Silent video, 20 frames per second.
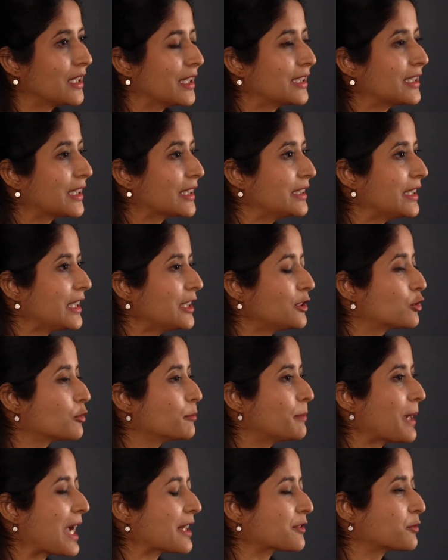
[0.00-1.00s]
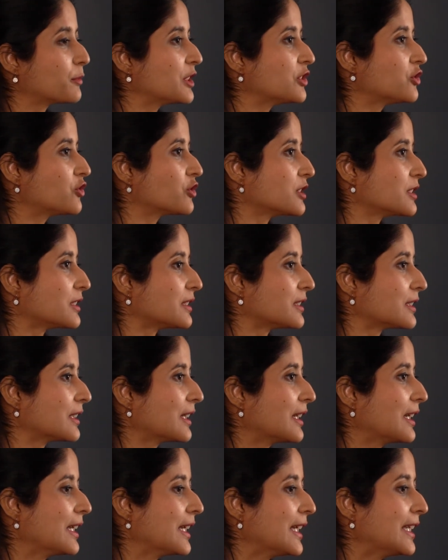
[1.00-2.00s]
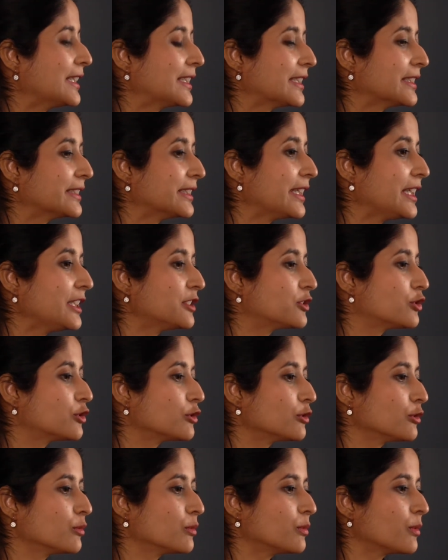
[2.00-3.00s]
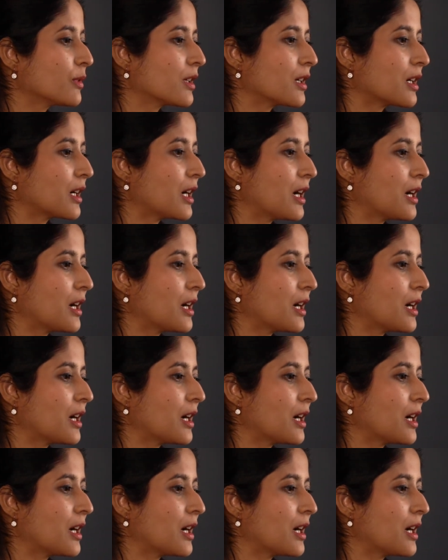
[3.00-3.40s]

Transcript: It can lead to bad vision. It can lead to